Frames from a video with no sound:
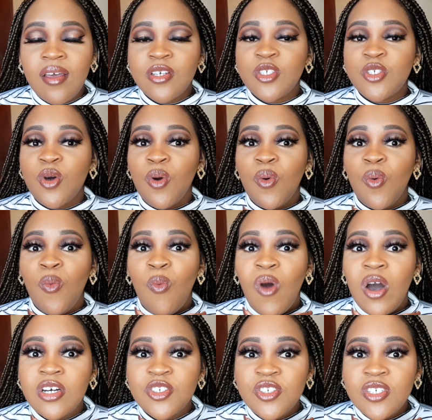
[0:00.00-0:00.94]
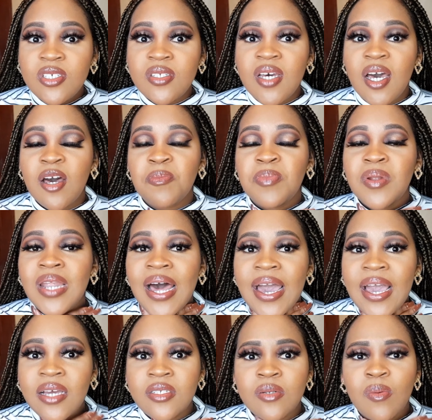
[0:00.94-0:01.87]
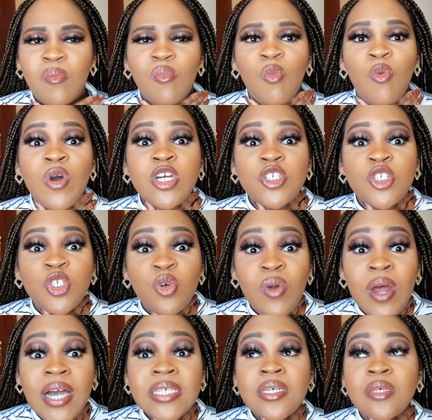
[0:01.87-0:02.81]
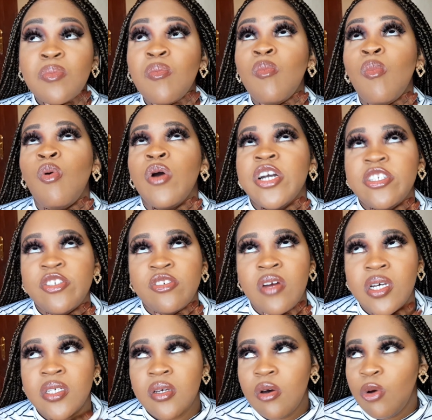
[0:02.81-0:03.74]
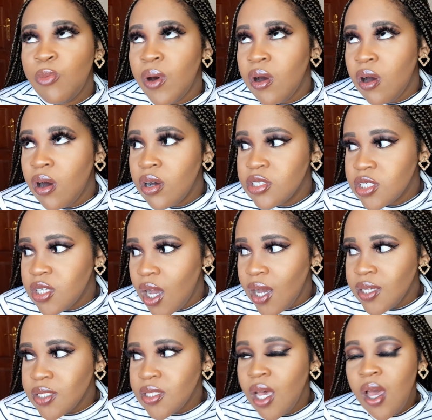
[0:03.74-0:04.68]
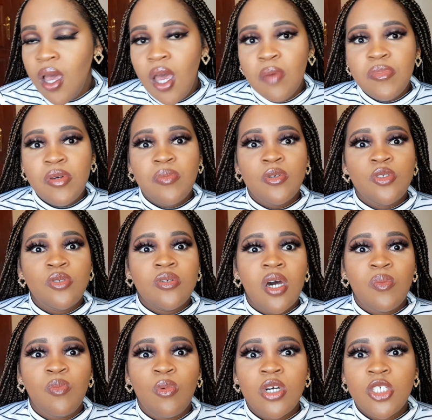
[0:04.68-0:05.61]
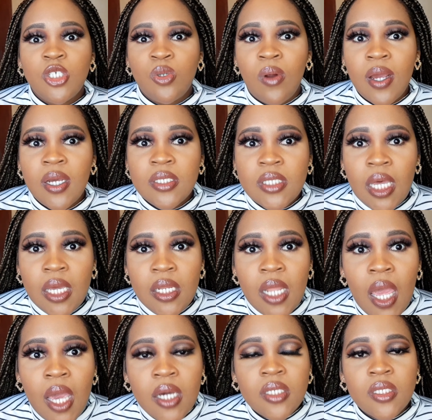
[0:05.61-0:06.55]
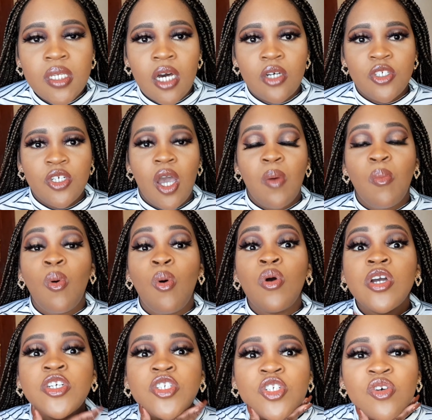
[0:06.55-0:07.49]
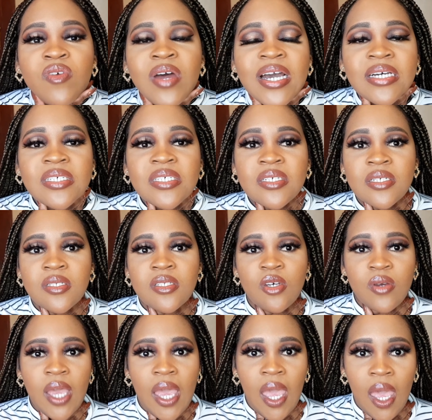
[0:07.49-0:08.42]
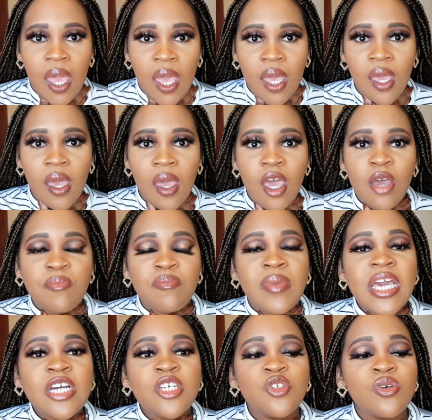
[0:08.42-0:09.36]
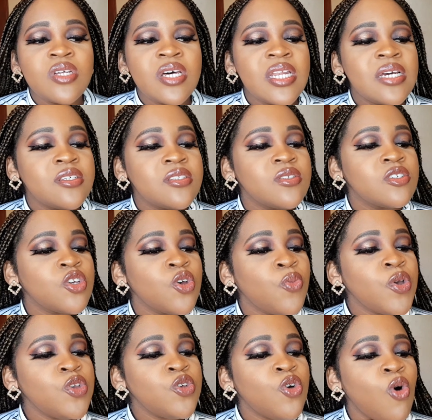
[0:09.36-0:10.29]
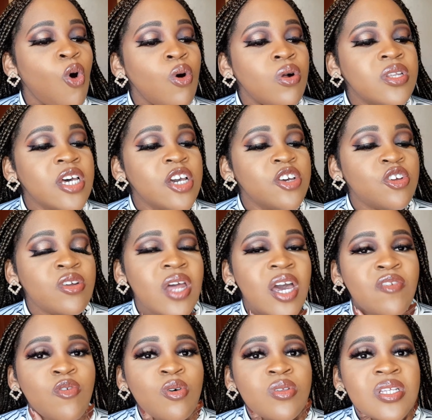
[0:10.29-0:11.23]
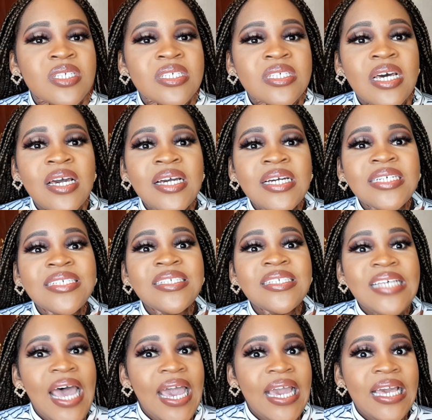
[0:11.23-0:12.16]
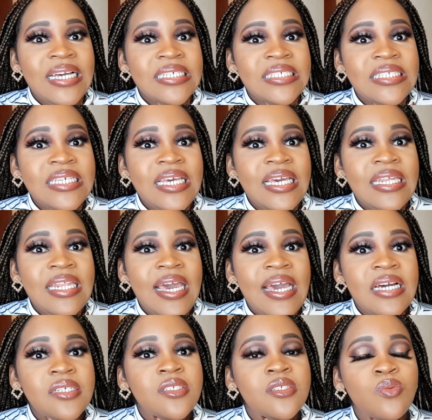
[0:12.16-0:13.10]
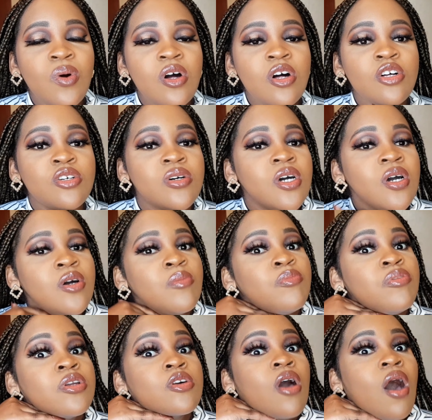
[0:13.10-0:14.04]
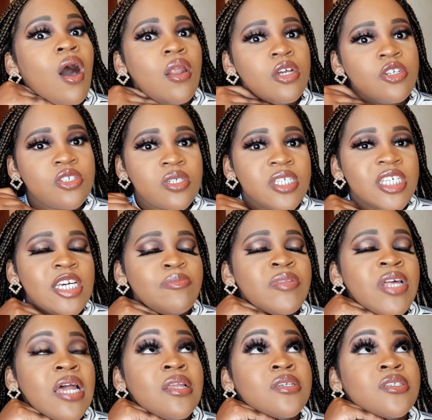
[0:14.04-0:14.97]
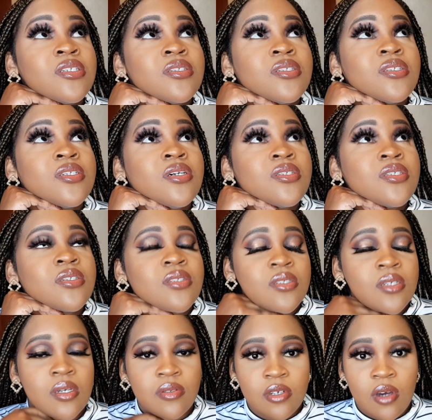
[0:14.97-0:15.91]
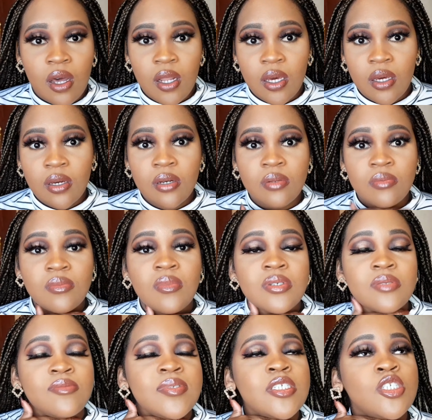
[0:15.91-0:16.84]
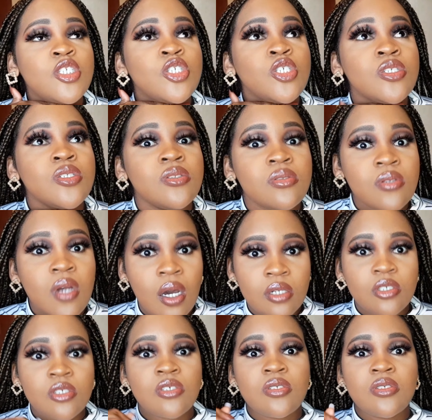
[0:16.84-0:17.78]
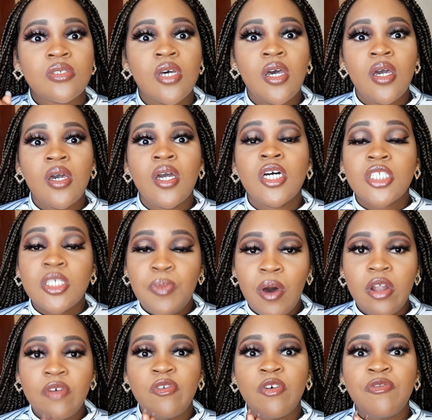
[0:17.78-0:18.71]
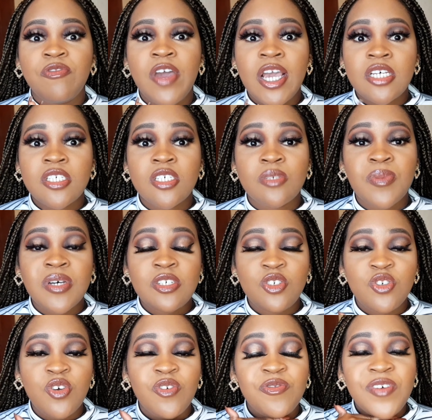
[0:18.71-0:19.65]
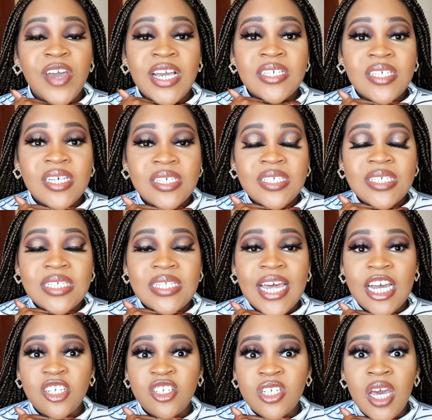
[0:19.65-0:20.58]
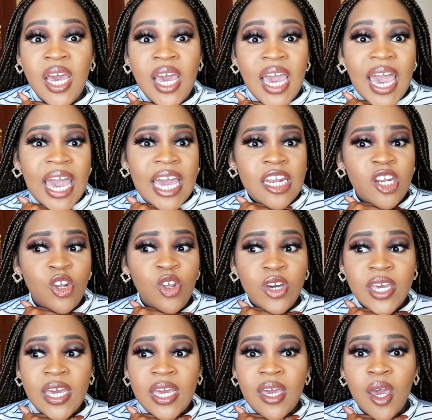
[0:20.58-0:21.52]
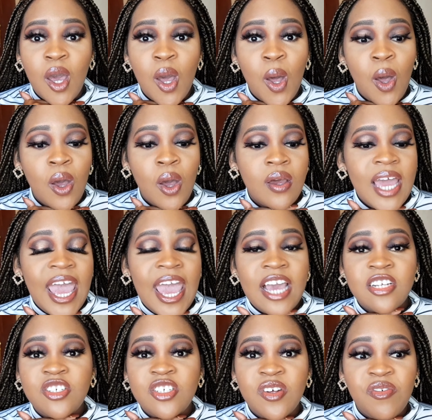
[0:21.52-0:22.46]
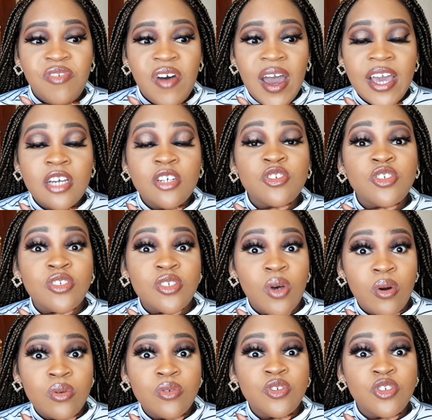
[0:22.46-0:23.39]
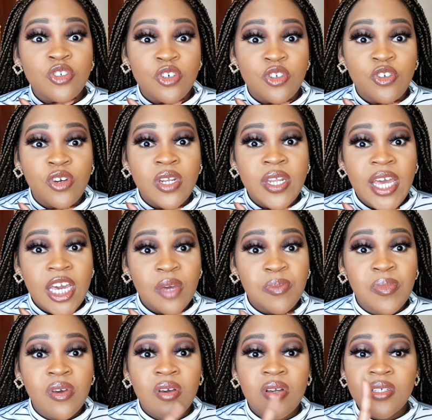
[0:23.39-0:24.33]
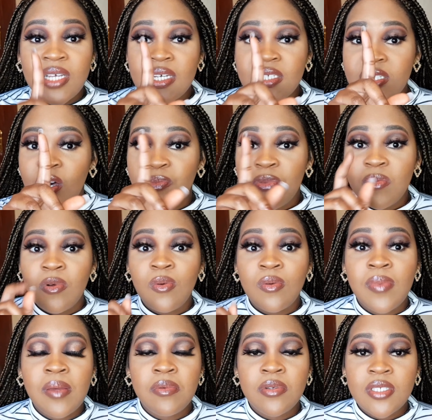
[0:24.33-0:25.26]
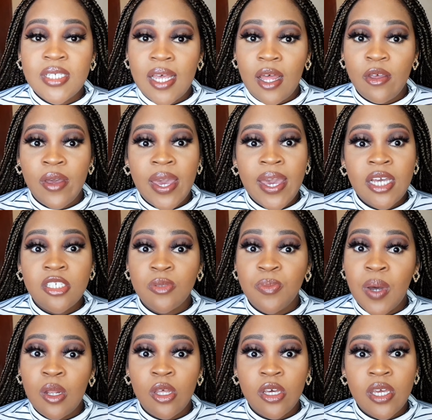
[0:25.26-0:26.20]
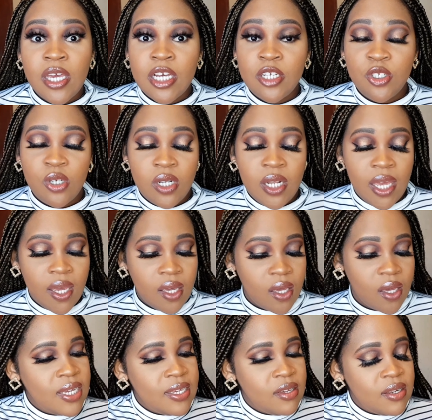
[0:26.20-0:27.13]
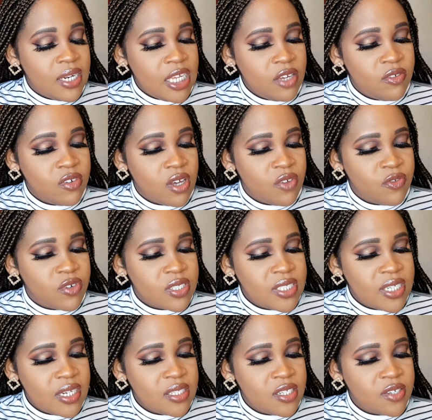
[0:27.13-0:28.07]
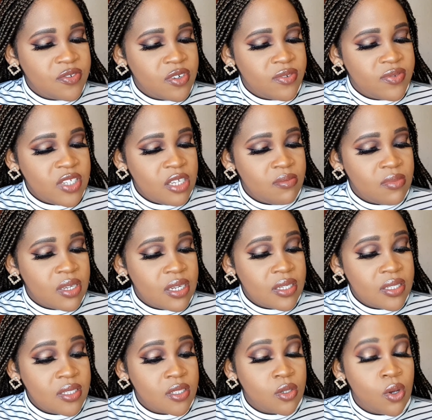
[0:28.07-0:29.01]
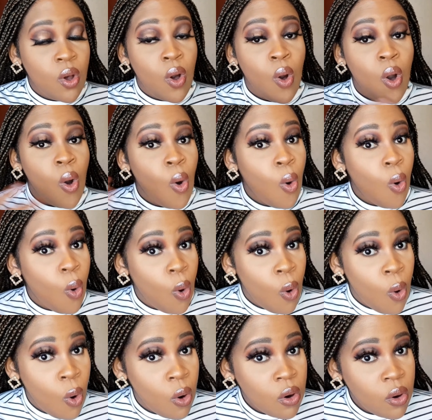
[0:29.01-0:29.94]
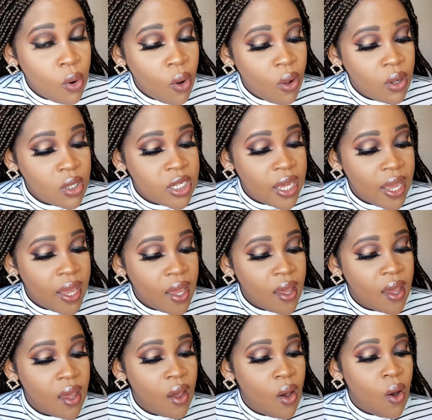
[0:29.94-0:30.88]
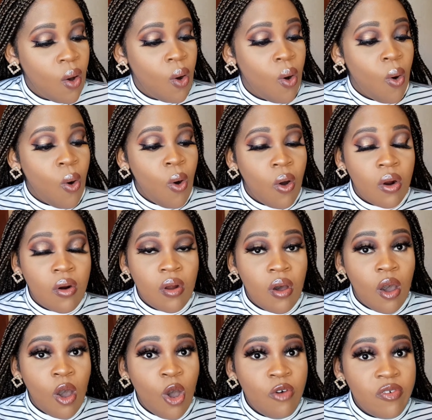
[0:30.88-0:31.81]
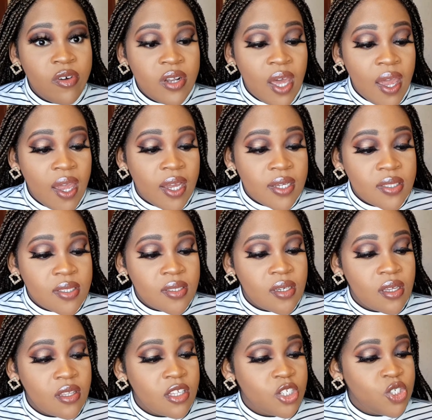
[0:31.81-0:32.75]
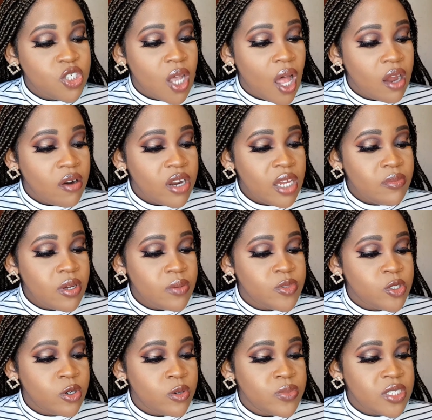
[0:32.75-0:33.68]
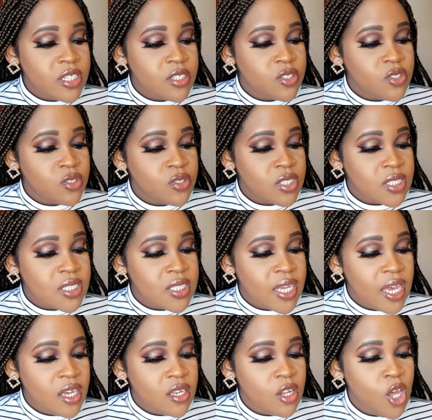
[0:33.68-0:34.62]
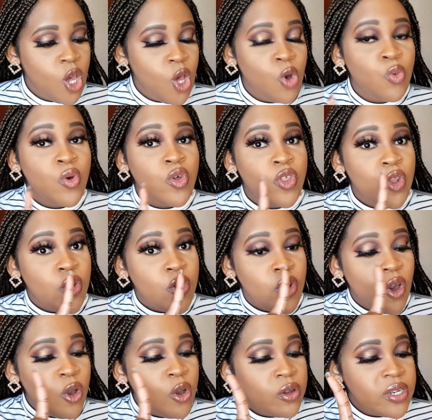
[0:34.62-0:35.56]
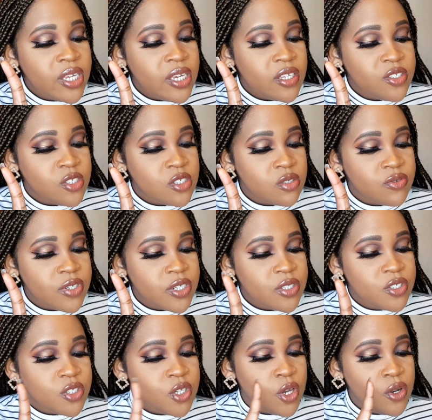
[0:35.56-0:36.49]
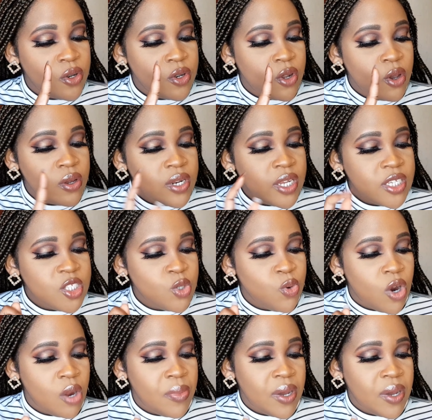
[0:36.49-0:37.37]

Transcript: So wash it, apply it, moisturize it, moisturize it. Oh my gosh, guys. People do not moisturize their neck, Sasha. Moisturize it, okay? Make sure that it's so when you're older, you don't have all this sagging skin as well. Put collagen, keep the elasticity, darling. must be snatched. It's a part of your face. As much as your face is snatched and looking age defying, so should your neck because that's how people will be able to tell your age by looking at your neck. You leave it on for 10 to 15 minutes or all day or overnight. The gel cream absorbs into the skin with no need to rinse, no need to worry